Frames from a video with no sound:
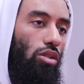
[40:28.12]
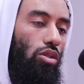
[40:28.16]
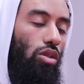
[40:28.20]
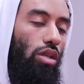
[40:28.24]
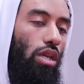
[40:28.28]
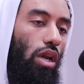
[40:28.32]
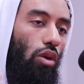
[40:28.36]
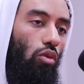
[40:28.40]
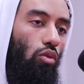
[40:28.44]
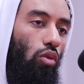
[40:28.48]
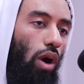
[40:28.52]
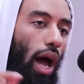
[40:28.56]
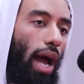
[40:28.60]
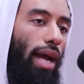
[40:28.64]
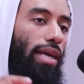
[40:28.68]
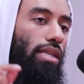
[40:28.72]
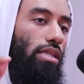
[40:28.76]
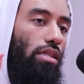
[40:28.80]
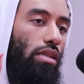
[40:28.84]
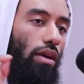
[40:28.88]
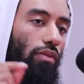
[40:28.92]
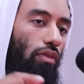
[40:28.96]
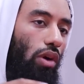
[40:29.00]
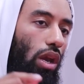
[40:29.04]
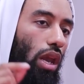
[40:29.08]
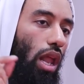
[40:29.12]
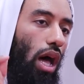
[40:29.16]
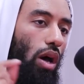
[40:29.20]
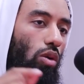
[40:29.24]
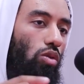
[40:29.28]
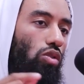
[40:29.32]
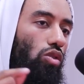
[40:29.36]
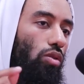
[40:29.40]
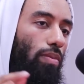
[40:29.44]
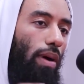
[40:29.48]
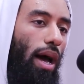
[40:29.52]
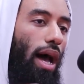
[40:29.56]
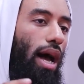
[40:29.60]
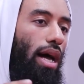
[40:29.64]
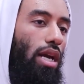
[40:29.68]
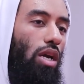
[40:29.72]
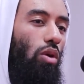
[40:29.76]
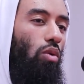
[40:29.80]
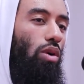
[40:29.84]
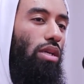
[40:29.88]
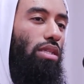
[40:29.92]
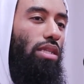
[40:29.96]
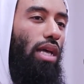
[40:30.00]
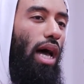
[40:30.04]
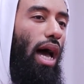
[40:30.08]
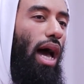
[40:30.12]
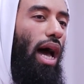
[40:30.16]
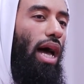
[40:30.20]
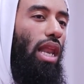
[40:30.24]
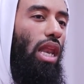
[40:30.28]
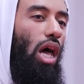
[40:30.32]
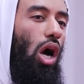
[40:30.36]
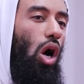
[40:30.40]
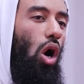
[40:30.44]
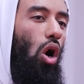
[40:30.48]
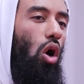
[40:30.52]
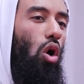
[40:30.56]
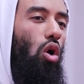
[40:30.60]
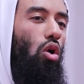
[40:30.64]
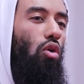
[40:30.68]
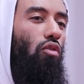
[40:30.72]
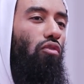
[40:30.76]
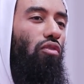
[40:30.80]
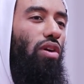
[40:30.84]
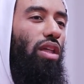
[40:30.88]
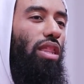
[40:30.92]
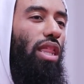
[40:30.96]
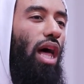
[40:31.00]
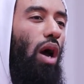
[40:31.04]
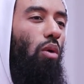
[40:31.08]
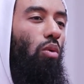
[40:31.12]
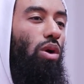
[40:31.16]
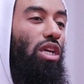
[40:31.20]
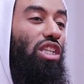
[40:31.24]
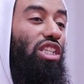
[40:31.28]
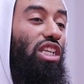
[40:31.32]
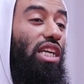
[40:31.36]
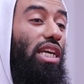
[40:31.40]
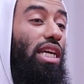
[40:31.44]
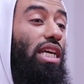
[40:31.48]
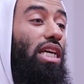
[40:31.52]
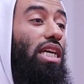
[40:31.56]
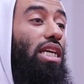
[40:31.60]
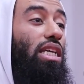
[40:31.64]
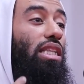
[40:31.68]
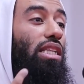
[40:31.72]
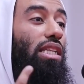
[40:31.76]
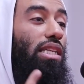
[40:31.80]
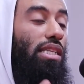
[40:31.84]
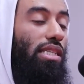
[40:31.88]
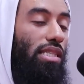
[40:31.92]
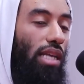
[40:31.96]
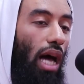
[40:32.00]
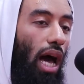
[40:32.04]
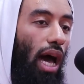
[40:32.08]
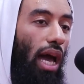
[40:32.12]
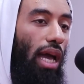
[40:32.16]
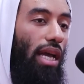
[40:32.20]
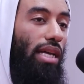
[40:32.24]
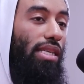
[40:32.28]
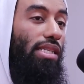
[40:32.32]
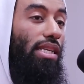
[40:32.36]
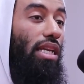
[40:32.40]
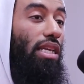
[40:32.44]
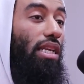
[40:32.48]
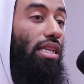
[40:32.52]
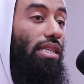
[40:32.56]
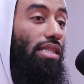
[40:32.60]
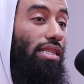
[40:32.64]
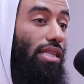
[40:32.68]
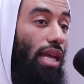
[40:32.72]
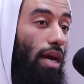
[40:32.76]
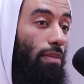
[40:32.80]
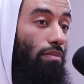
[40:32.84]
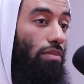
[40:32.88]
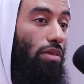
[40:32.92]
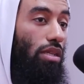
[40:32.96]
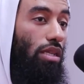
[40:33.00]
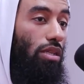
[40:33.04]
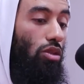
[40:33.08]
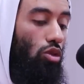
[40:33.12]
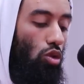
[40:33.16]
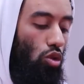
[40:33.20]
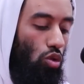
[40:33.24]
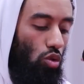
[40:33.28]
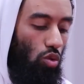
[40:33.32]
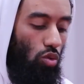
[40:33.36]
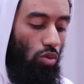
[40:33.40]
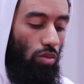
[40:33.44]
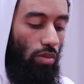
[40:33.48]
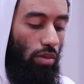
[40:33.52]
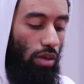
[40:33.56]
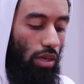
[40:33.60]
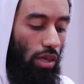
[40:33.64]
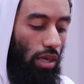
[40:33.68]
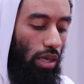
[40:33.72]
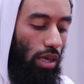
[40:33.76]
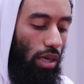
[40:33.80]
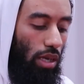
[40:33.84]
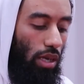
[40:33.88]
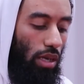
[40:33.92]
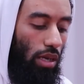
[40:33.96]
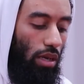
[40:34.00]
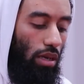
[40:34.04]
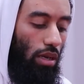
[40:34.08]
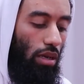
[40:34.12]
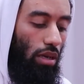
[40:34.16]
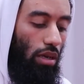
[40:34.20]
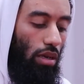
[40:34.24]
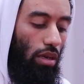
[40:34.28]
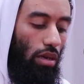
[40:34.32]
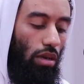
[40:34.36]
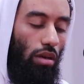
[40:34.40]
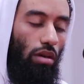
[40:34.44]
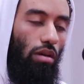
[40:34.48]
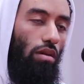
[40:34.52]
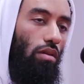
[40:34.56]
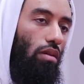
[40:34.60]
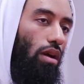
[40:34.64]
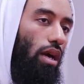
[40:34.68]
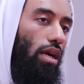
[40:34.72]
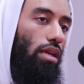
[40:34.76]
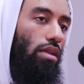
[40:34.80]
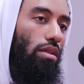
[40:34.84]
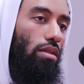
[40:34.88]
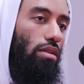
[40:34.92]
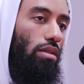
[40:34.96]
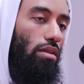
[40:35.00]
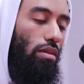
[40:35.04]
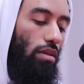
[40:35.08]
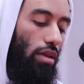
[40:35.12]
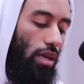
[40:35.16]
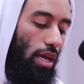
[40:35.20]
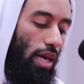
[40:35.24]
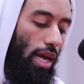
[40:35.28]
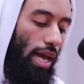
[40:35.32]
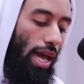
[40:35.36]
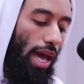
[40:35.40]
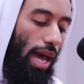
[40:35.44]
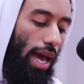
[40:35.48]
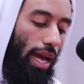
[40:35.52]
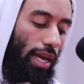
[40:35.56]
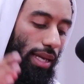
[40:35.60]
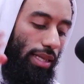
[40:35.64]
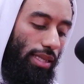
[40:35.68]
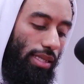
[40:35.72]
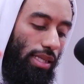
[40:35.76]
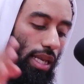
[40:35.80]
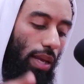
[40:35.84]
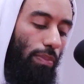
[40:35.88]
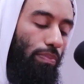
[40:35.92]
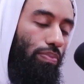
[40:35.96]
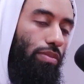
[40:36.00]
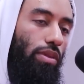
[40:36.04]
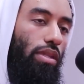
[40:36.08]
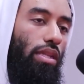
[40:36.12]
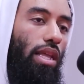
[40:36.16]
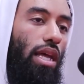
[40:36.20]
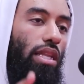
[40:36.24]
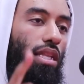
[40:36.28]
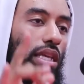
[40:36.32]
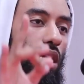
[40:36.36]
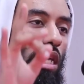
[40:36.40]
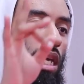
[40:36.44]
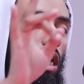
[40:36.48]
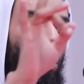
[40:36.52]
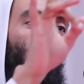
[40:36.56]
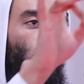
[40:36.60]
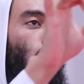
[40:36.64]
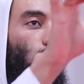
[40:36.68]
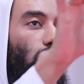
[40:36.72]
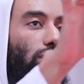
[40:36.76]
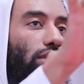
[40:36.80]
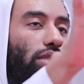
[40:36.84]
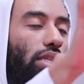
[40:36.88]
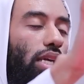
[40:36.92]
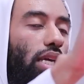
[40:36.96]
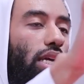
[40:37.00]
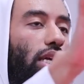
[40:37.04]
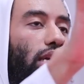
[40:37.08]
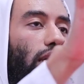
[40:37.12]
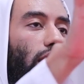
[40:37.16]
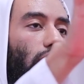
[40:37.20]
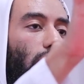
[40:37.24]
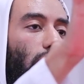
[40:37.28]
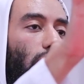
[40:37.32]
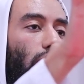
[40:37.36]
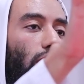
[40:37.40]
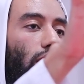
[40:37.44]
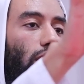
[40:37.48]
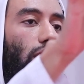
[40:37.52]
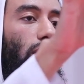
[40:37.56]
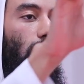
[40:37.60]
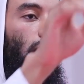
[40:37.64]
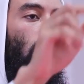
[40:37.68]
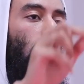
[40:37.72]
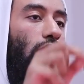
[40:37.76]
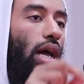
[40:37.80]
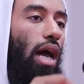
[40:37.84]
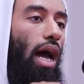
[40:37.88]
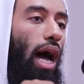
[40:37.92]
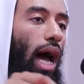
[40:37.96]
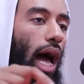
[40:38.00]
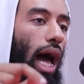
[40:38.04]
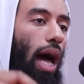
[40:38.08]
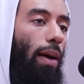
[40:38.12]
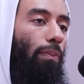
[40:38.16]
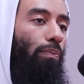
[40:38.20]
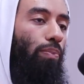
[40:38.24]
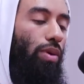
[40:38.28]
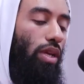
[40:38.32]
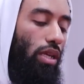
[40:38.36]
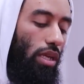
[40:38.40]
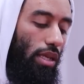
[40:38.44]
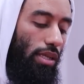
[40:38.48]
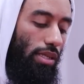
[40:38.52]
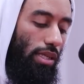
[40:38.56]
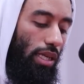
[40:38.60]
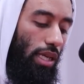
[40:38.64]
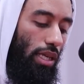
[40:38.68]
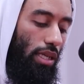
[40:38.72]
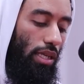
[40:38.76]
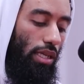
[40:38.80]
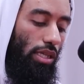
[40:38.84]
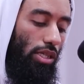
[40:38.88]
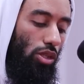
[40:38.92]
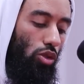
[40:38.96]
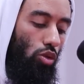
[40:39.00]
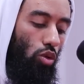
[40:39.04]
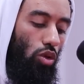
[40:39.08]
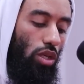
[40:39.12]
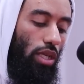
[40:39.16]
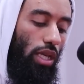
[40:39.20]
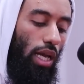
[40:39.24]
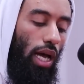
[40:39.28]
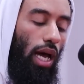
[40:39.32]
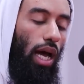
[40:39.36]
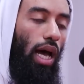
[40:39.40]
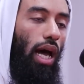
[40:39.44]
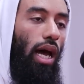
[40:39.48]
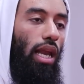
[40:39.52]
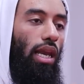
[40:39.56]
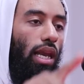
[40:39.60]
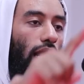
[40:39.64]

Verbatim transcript: to the rights of Allah subhanahu wa ta'ala over that which he desires and is tempted to. Right? Except that he will see happiness in this dunya